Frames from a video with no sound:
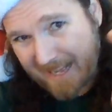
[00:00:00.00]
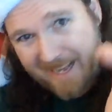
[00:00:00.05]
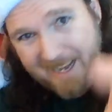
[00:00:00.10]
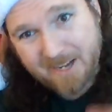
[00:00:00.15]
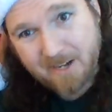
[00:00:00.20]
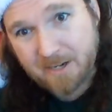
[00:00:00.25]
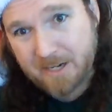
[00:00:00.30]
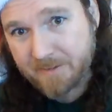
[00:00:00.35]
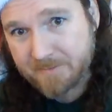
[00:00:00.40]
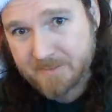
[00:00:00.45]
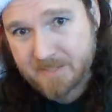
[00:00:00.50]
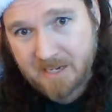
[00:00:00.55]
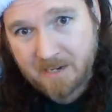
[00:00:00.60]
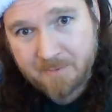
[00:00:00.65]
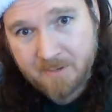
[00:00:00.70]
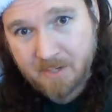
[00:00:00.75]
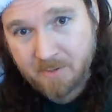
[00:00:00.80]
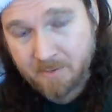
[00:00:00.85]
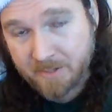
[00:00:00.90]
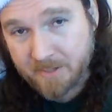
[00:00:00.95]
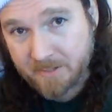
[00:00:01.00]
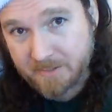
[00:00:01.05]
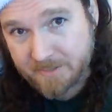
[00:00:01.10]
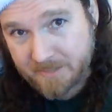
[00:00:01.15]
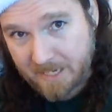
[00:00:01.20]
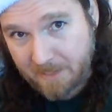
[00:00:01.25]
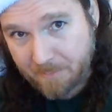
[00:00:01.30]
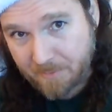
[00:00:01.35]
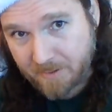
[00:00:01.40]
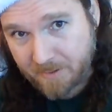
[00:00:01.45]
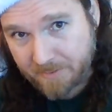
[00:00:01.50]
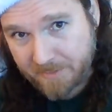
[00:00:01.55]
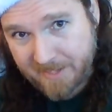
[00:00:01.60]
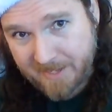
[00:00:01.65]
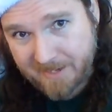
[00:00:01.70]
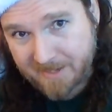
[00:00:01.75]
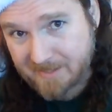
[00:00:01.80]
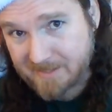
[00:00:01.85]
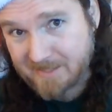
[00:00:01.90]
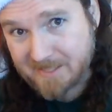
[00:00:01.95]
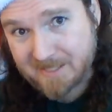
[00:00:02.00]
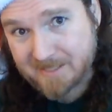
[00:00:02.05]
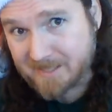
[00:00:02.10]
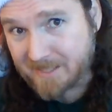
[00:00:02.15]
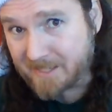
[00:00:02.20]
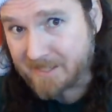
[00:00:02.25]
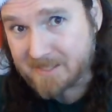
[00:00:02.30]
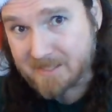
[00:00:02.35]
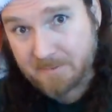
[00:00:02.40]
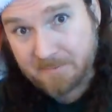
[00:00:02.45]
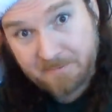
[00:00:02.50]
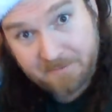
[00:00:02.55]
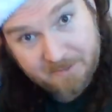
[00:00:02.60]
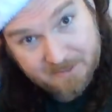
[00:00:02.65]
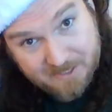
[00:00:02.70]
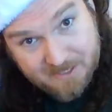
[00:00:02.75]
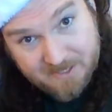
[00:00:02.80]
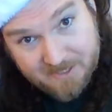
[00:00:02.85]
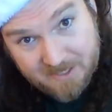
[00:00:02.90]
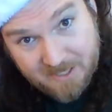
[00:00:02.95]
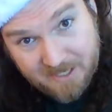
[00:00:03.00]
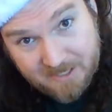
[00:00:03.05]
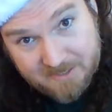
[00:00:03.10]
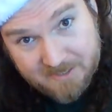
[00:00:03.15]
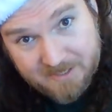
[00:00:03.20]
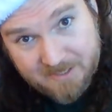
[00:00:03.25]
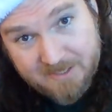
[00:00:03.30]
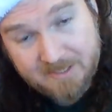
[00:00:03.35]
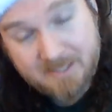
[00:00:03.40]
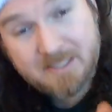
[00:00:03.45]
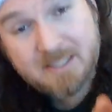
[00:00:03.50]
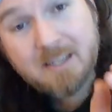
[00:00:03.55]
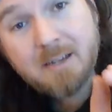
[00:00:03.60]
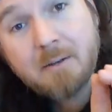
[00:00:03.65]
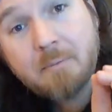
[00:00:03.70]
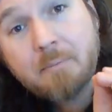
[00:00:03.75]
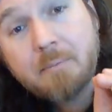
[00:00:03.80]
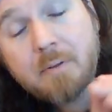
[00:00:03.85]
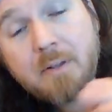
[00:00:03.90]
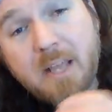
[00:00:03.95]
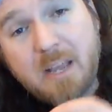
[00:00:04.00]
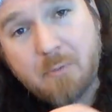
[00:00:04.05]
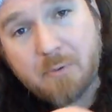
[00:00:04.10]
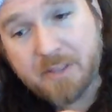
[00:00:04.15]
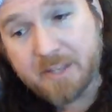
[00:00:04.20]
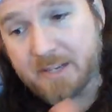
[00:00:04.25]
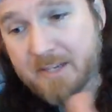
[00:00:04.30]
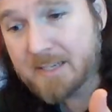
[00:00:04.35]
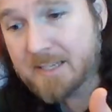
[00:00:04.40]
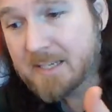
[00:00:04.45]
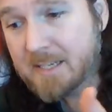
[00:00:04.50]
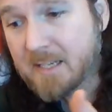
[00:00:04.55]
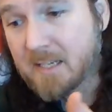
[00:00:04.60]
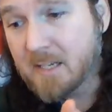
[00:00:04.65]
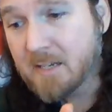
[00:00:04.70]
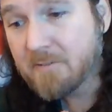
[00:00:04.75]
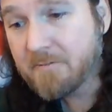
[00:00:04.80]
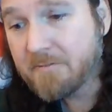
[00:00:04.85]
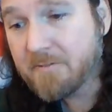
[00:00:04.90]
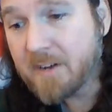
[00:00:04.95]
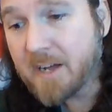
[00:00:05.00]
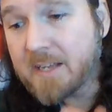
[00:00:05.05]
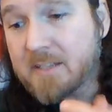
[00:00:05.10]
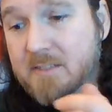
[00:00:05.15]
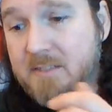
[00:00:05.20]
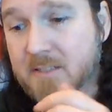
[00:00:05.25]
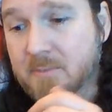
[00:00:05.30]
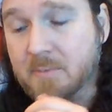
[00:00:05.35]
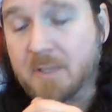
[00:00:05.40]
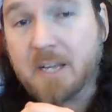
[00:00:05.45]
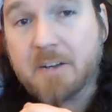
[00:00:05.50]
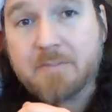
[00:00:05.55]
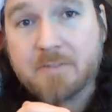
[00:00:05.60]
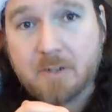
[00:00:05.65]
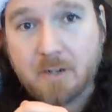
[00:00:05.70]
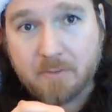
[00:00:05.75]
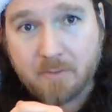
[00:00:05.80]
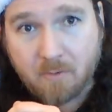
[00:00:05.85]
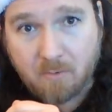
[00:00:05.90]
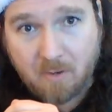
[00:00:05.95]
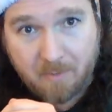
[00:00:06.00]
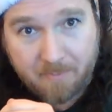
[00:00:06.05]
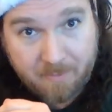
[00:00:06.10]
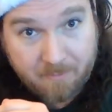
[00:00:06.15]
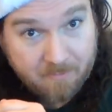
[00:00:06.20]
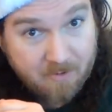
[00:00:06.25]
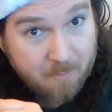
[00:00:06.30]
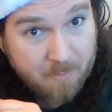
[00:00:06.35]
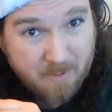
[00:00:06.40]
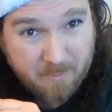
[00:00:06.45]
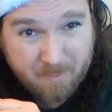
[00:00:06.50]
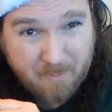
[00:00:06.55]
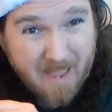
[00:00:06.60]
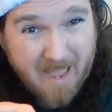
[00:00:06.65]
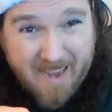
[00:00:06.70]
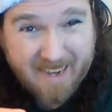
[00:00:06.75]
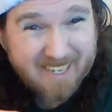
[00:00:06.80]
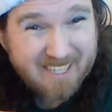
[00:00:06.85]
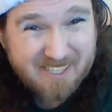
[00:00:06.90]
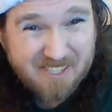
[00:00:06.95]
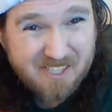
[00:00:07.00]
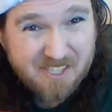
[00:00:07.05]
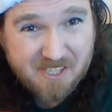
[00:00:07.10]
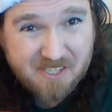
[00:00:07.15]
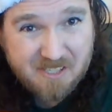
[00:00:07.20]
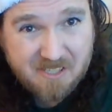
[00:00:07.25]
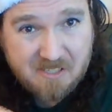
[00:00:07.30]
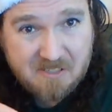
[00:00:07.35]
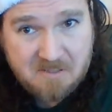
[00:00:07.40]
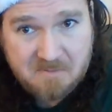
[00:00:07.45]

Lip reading: I don't have time to go into depth on that because that's like some physics nonsense. Play with it. Find some leftover ribbon from a package.